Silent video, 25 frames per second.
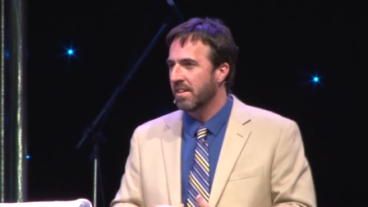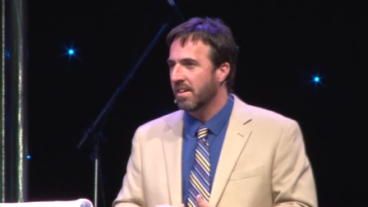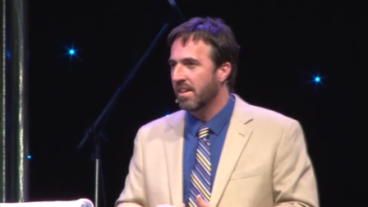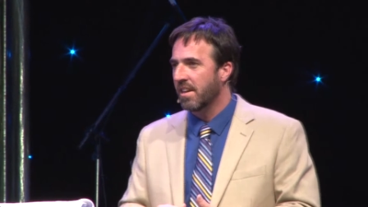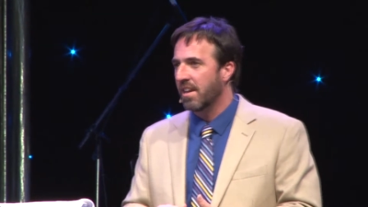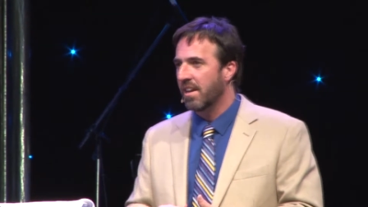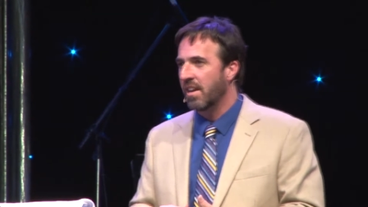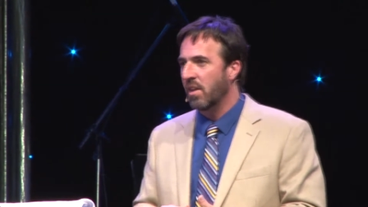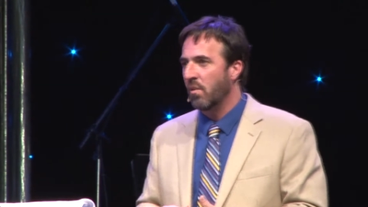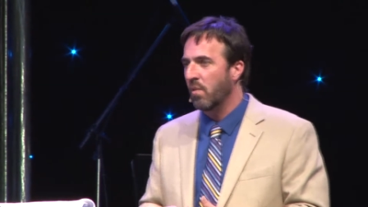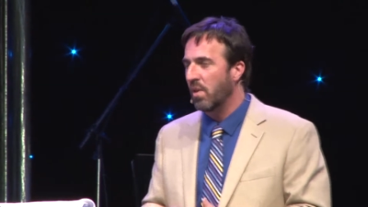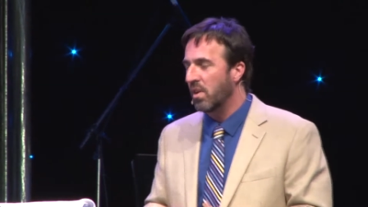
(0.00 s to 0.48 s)

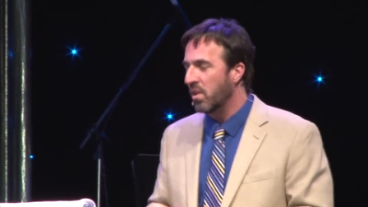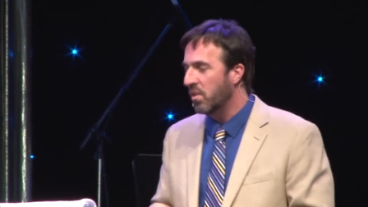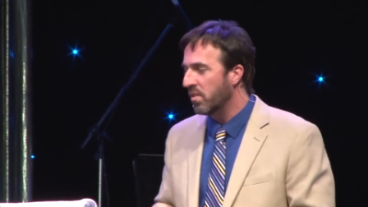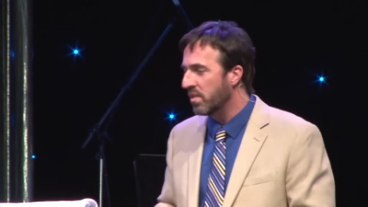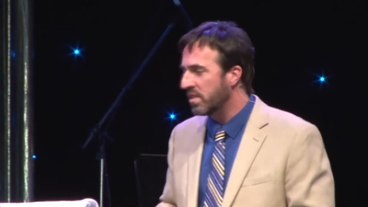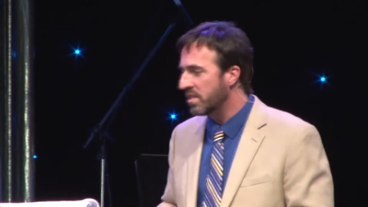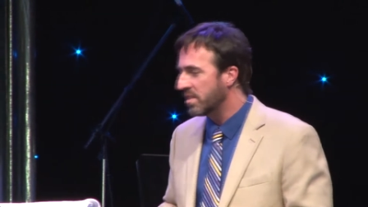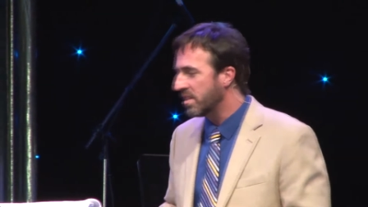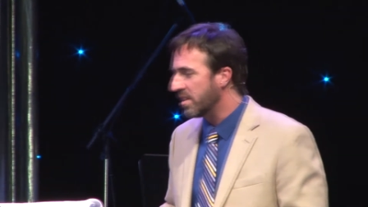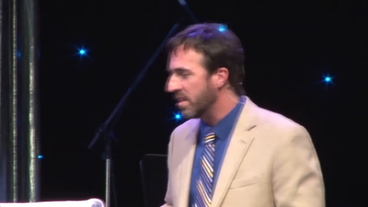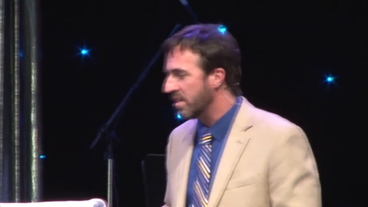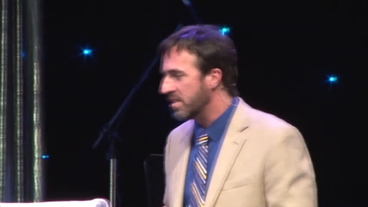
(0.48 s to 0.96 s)
And I went over
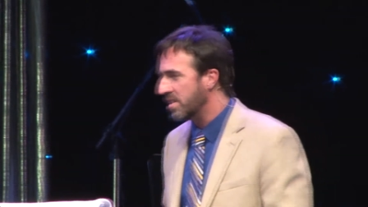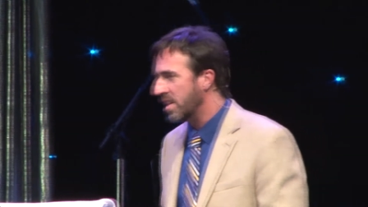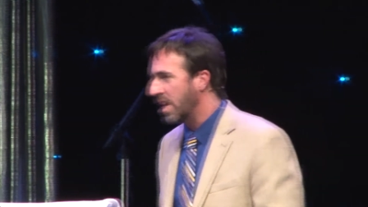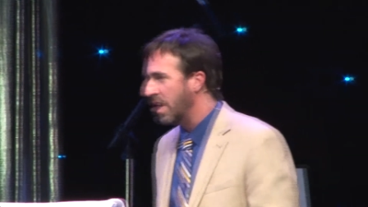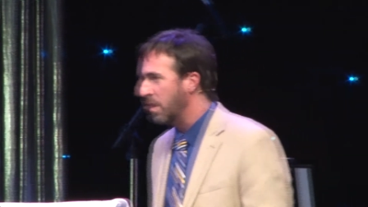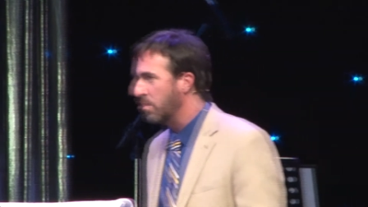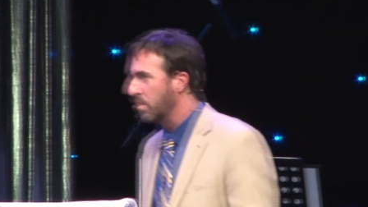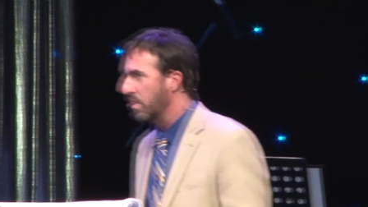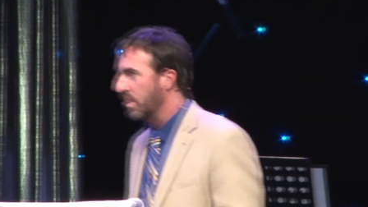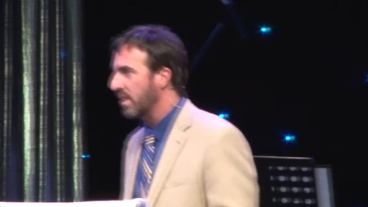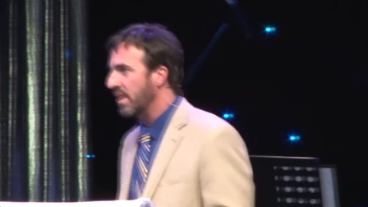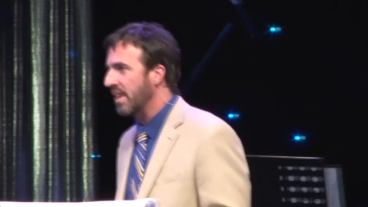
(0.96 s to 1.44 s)
to the
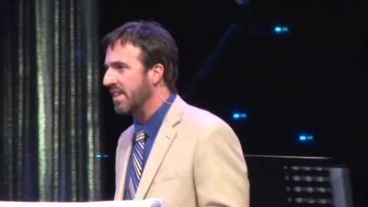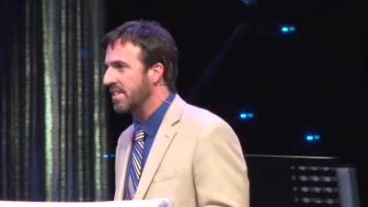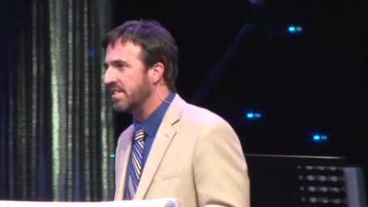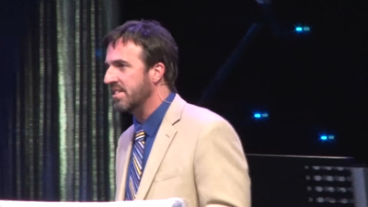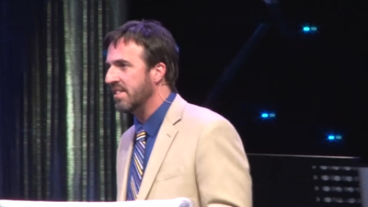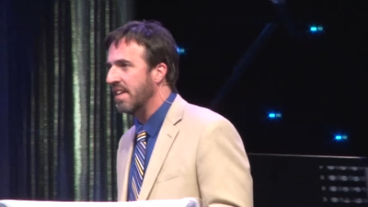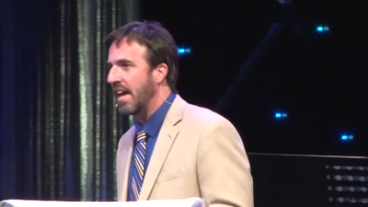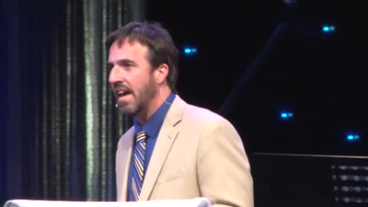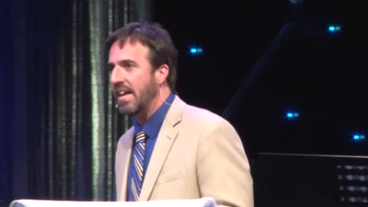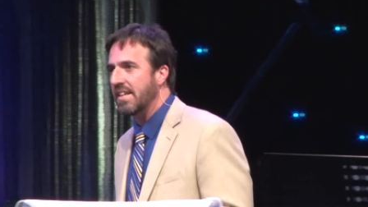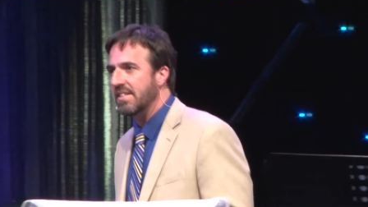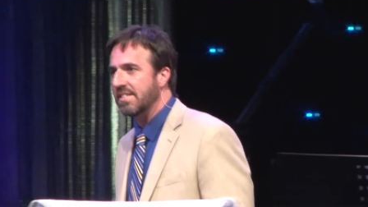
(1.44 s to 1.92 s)
table and I
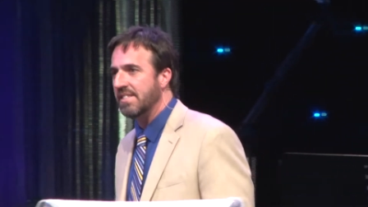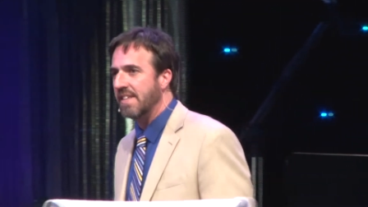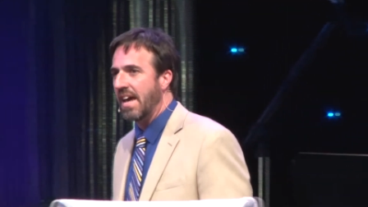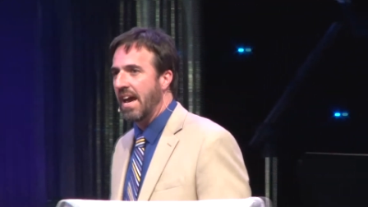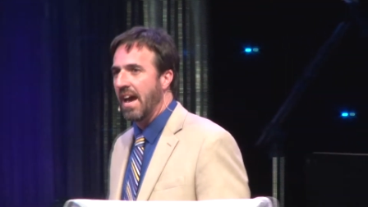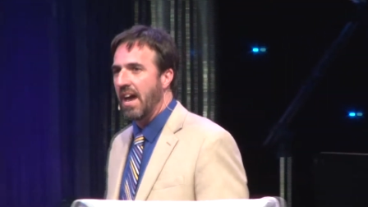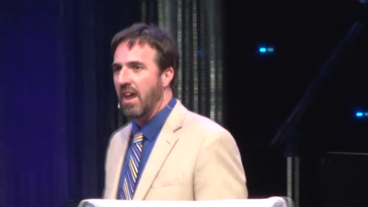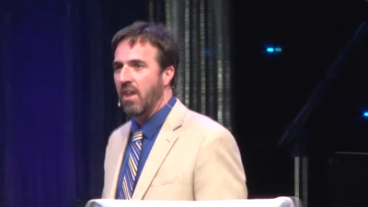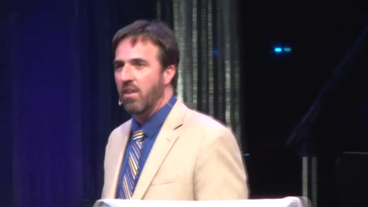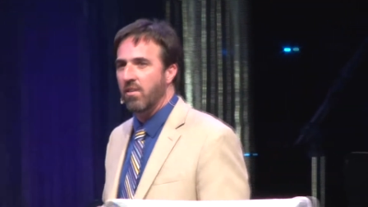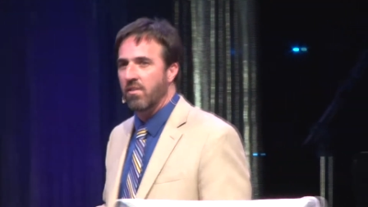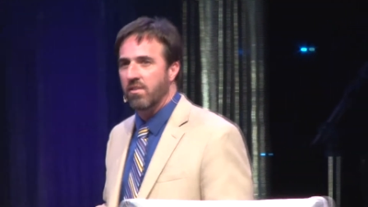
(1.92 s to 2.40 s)
sat
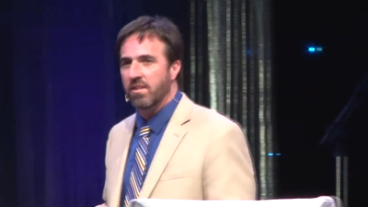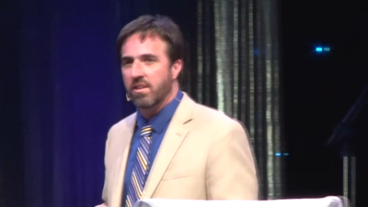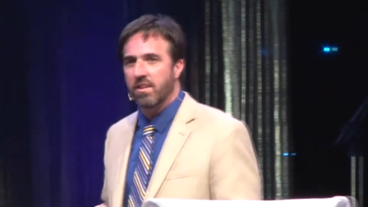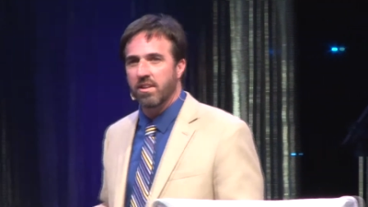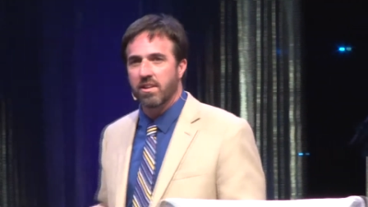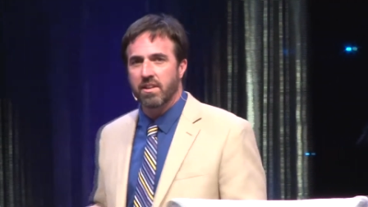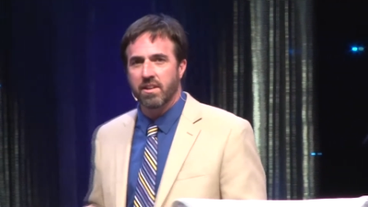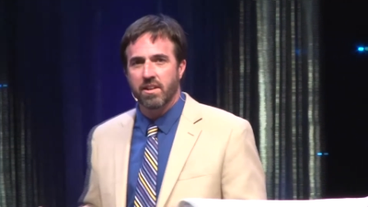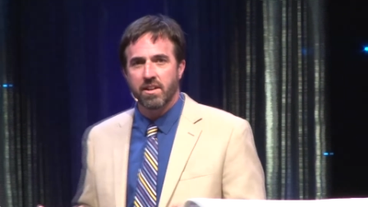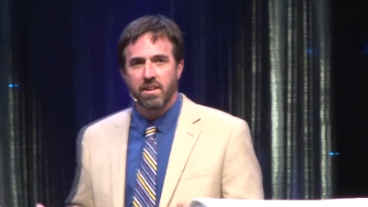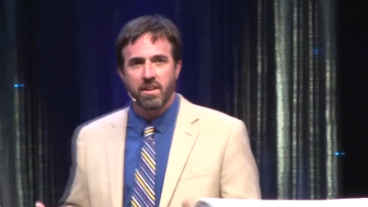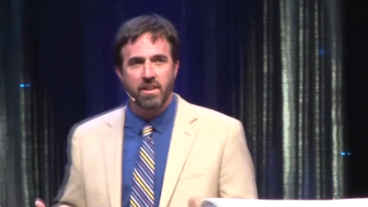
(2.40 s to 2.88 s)
down.
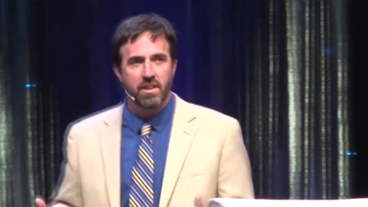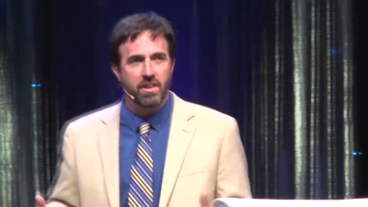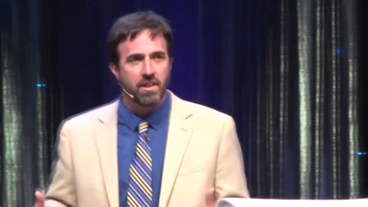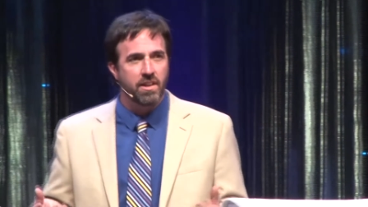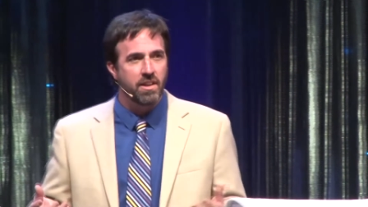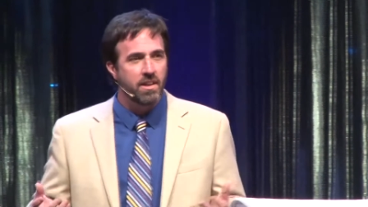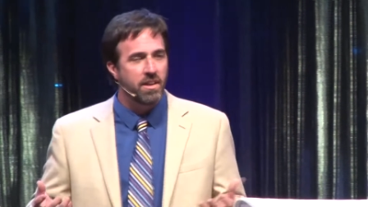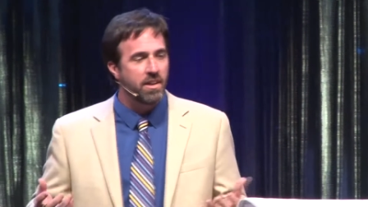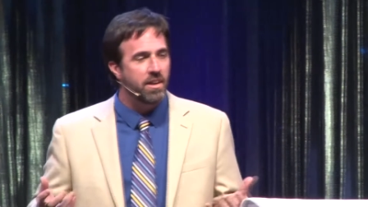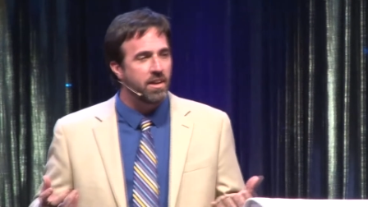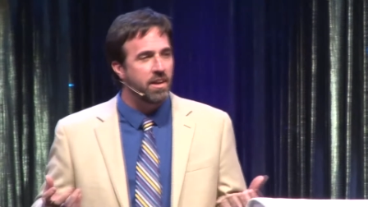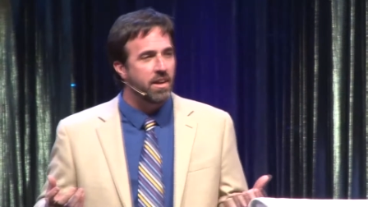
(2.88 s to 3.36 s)

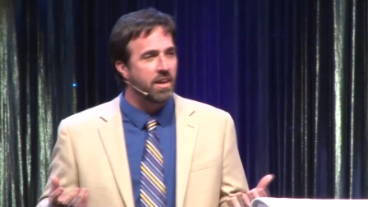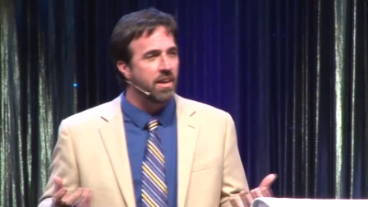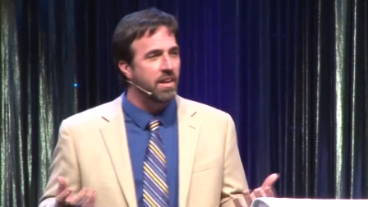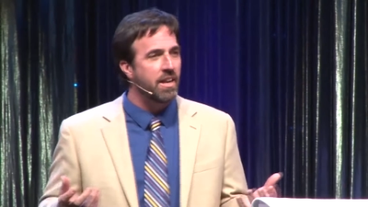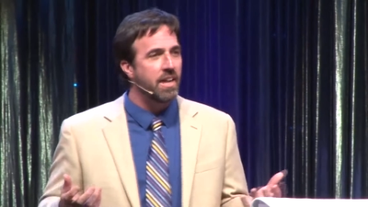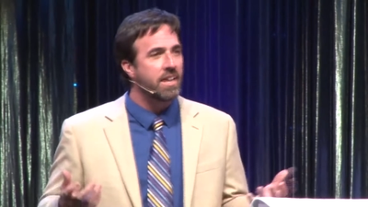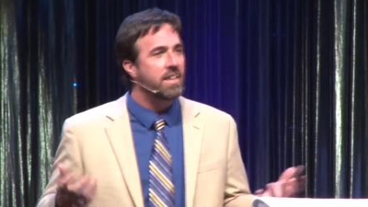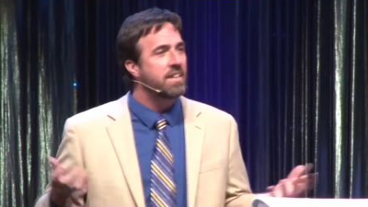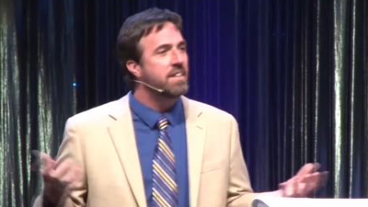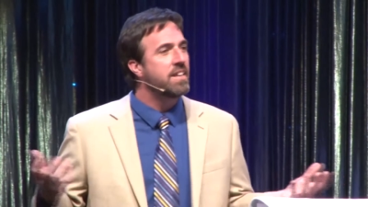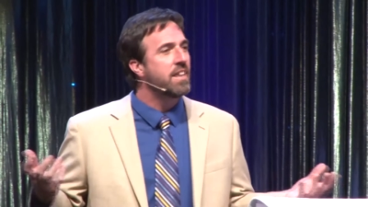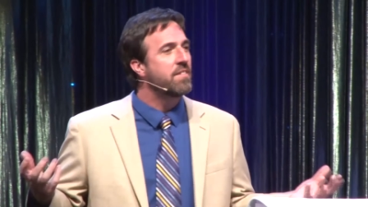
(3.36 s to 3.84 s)
And
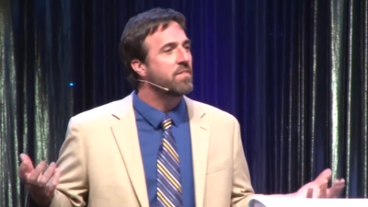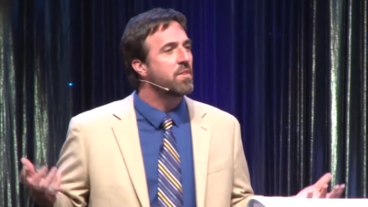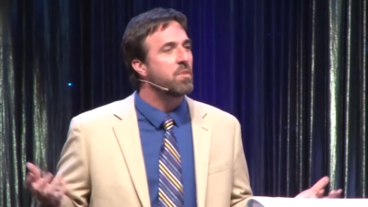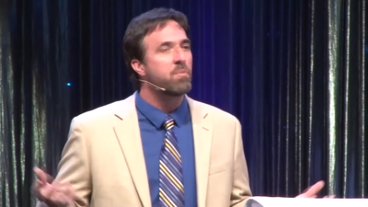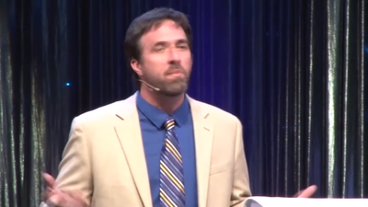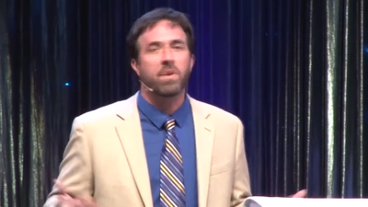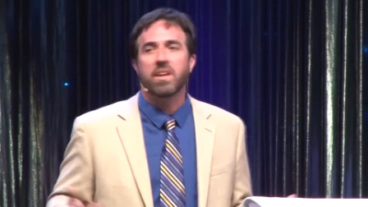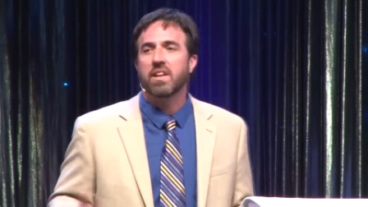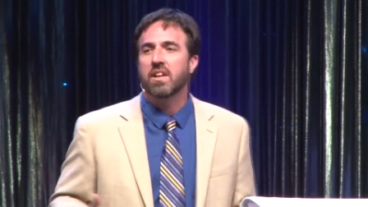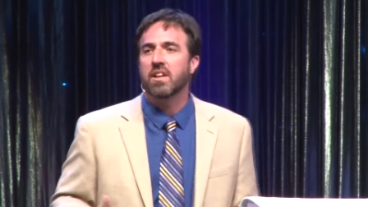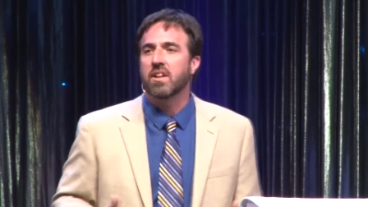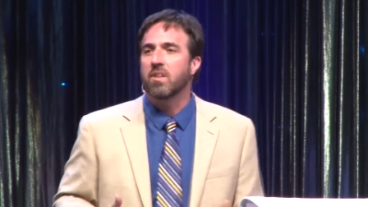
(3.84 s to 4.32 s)
I'd never
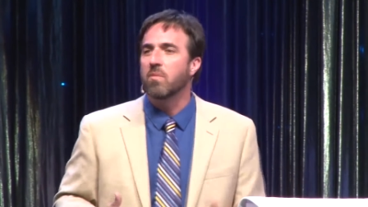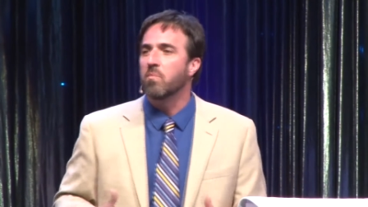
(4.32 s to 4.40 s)
been in a